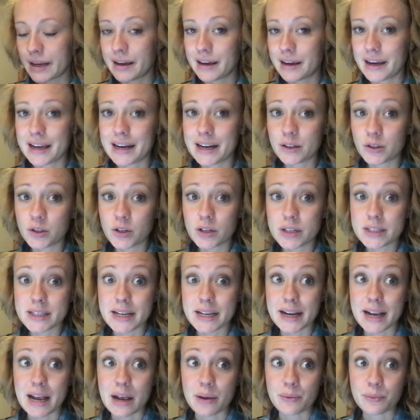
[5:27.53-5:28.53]
and it looks
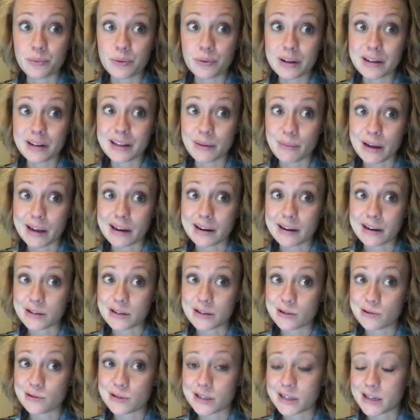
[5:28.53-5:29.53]
like I really made a
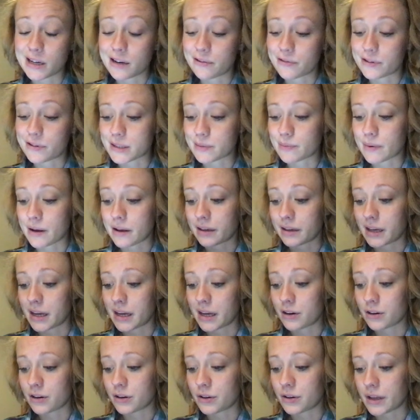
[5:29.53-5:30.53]
doozy of a spelling
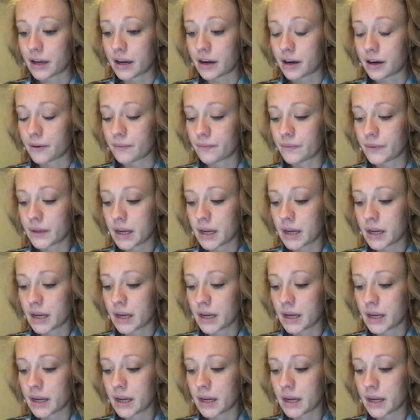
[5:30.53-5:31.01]
error there.